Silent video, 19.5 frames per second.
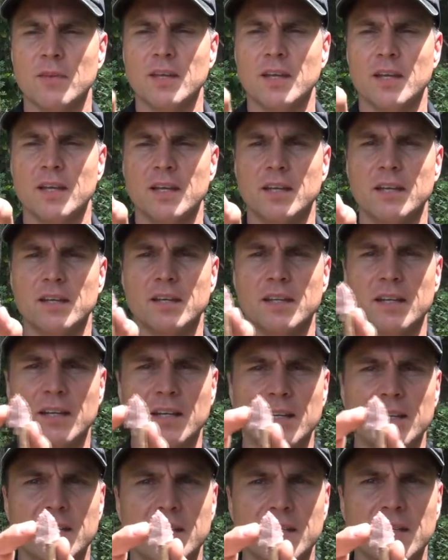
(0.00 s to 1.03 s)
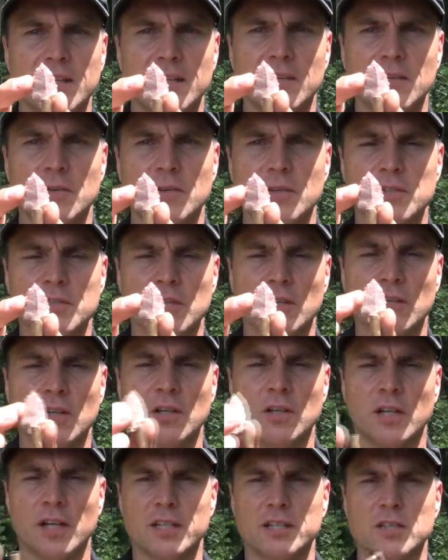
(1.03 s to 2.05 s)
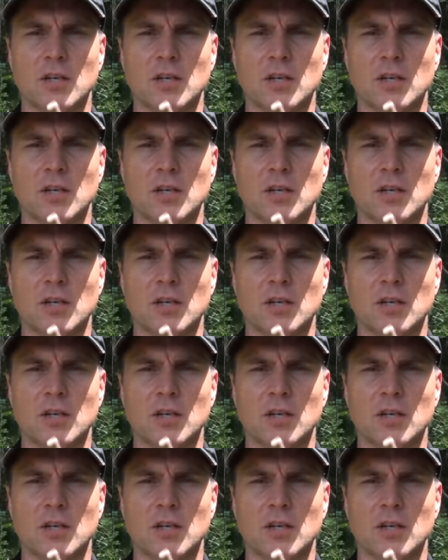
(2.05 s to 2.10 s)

and you get an idea what it's going to look like.